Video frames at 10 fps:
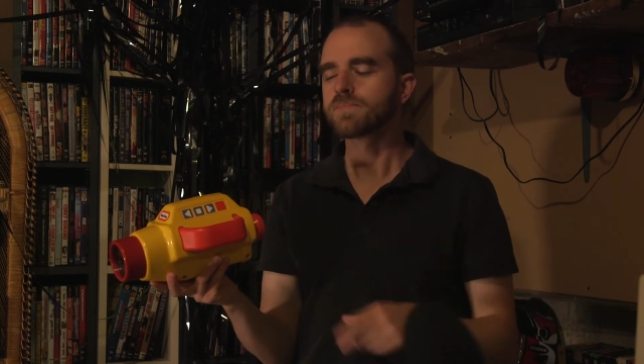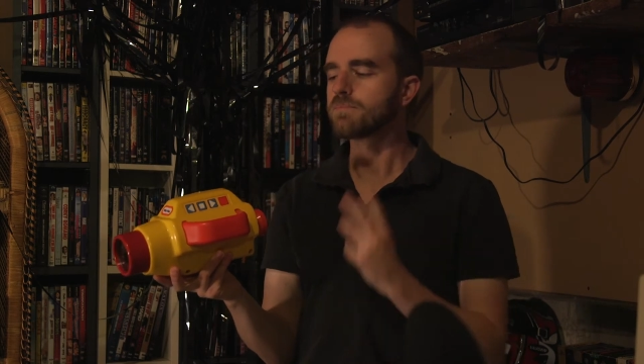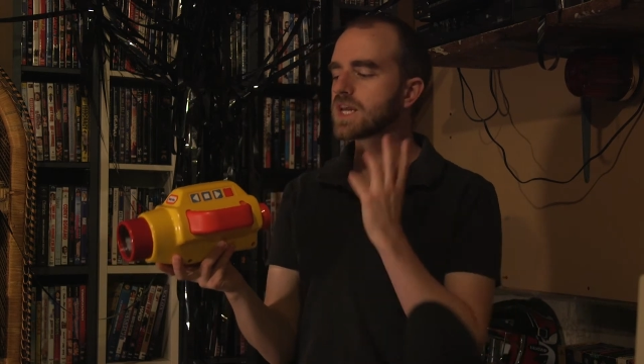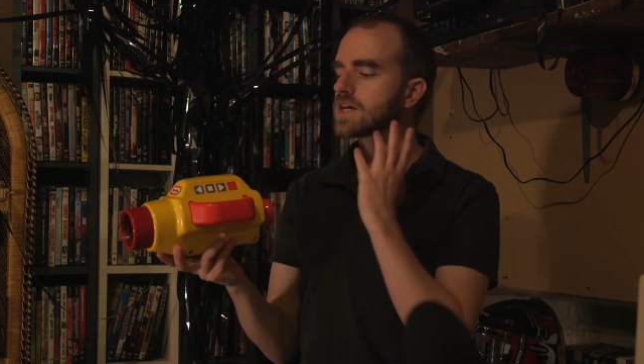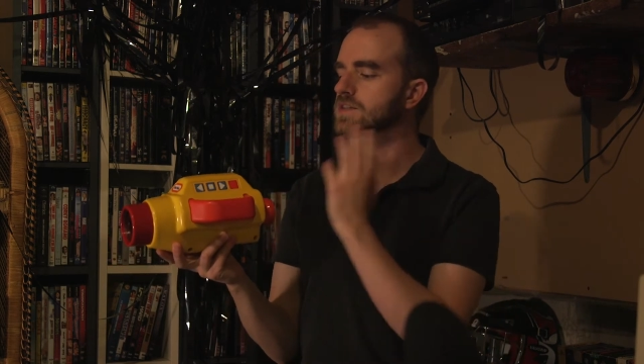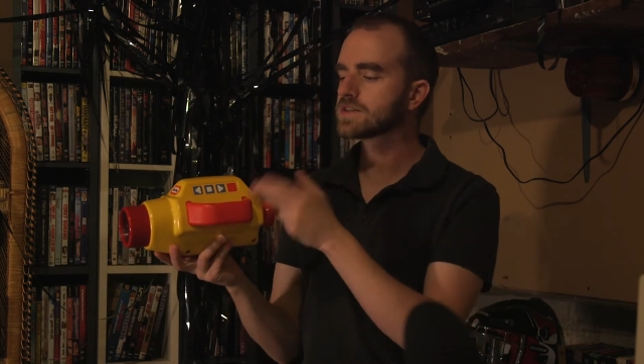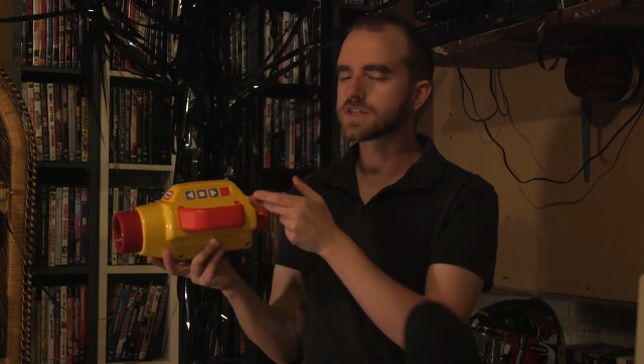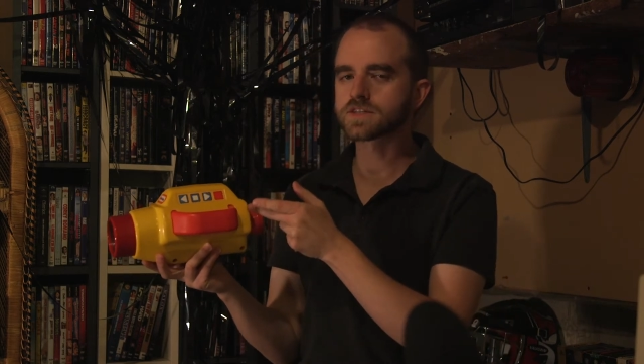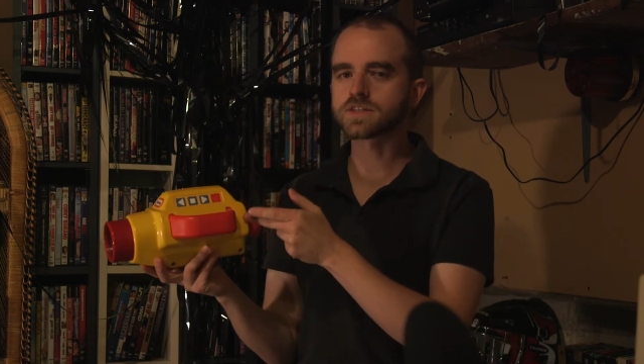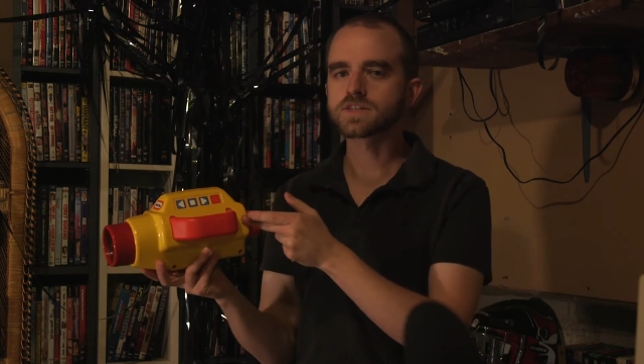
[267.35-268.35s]
because it's
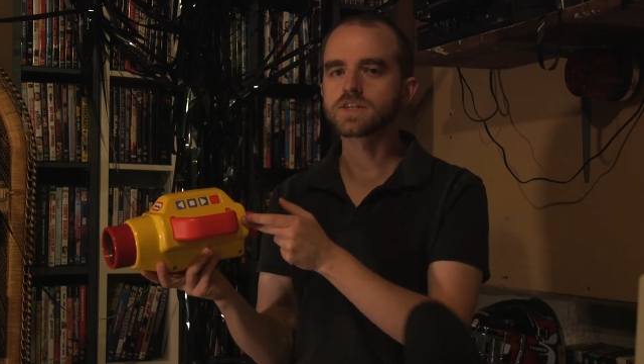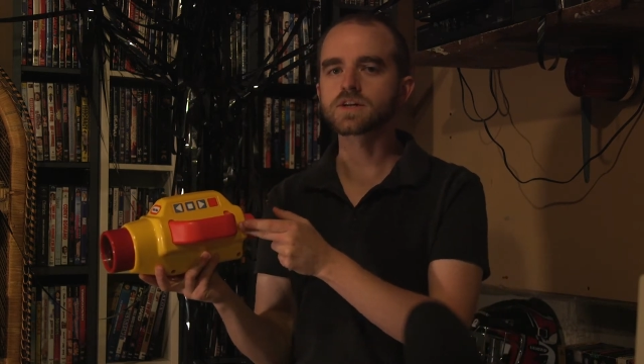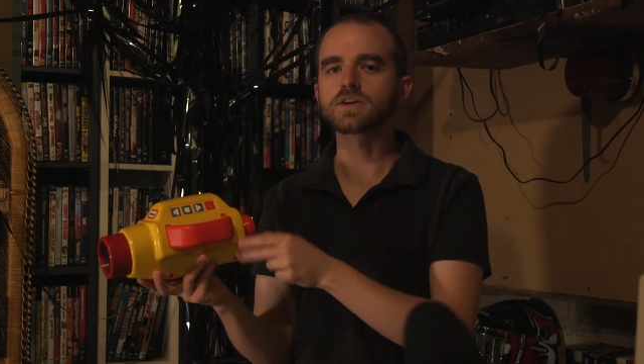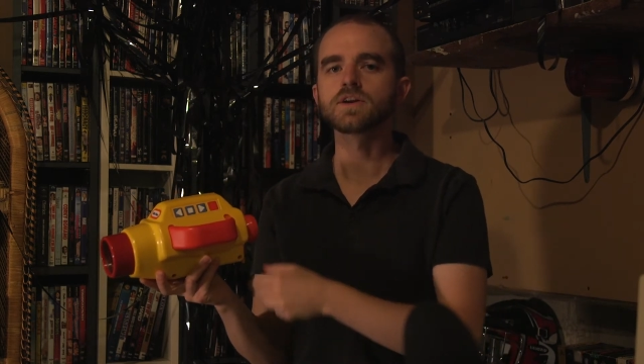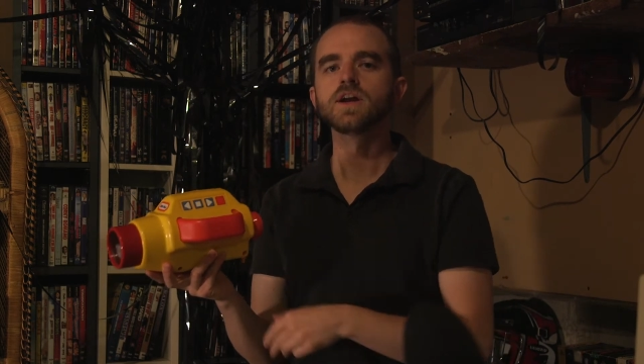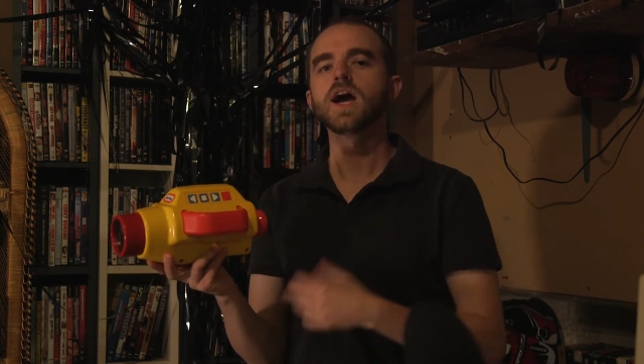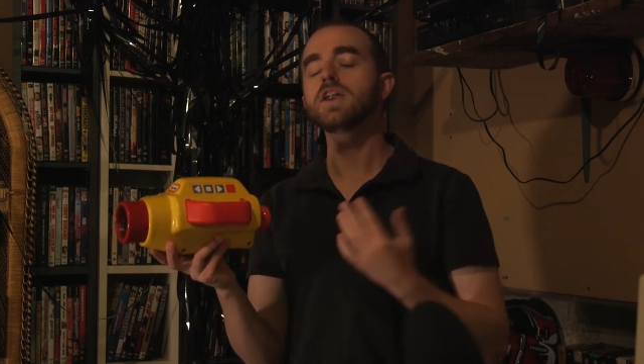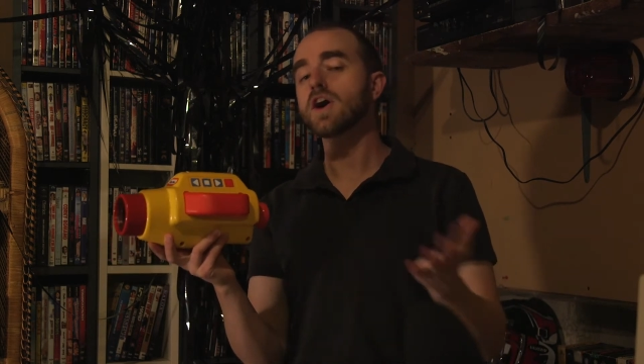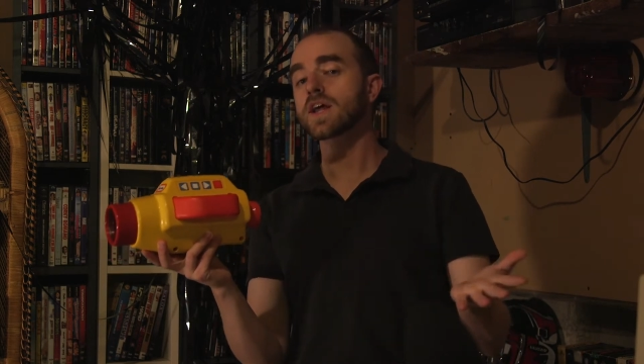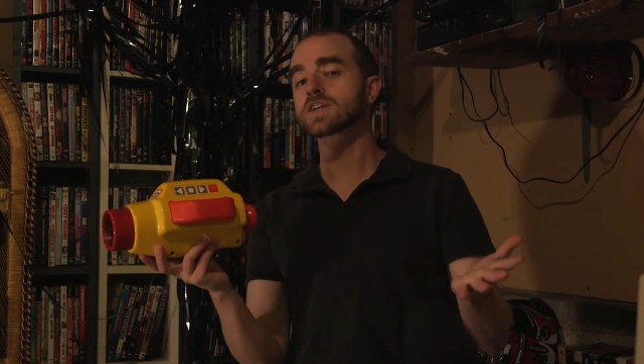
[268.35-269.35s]
just a sticker
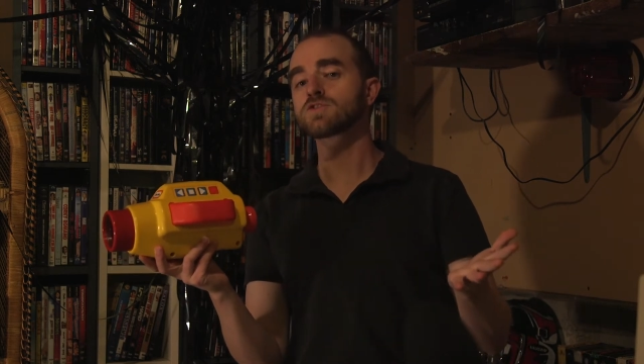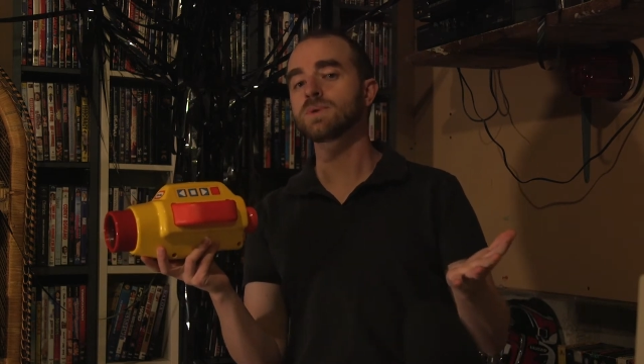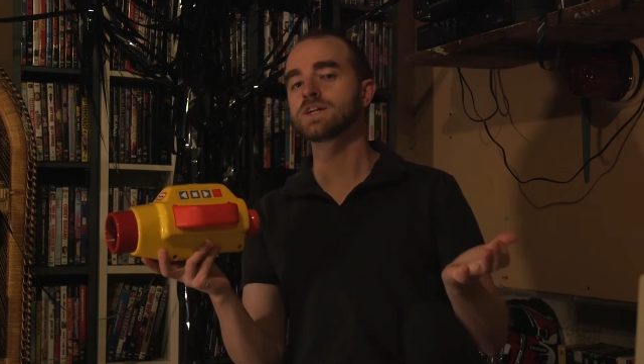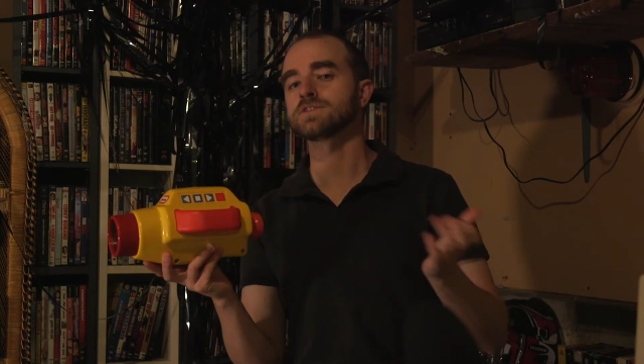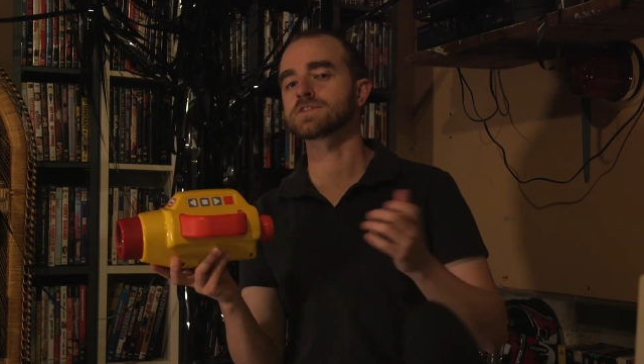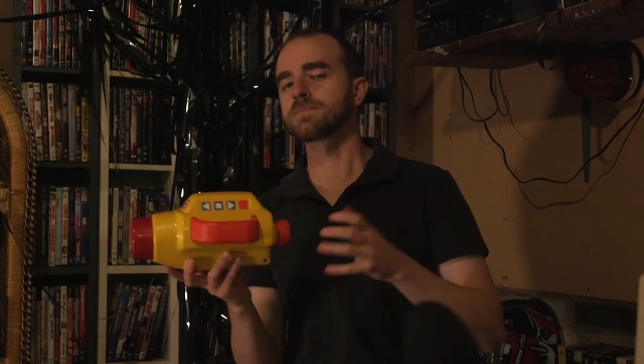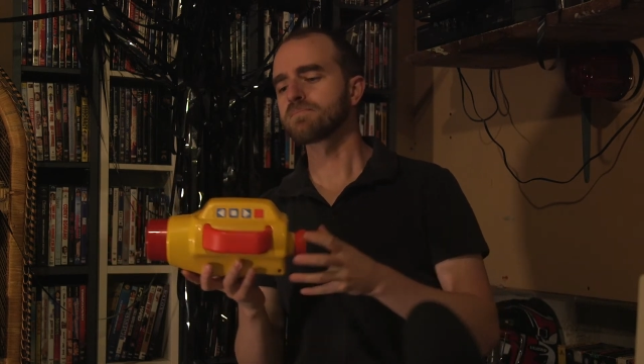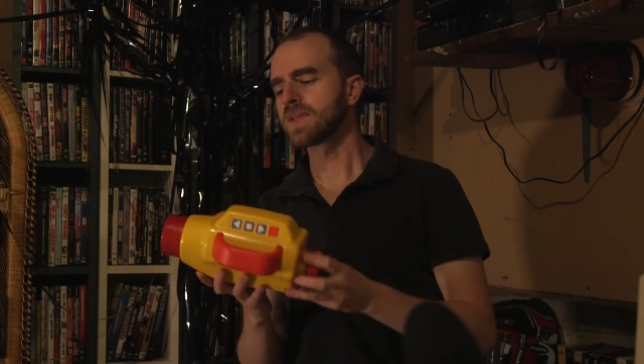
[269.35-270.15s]
and not actual buttons.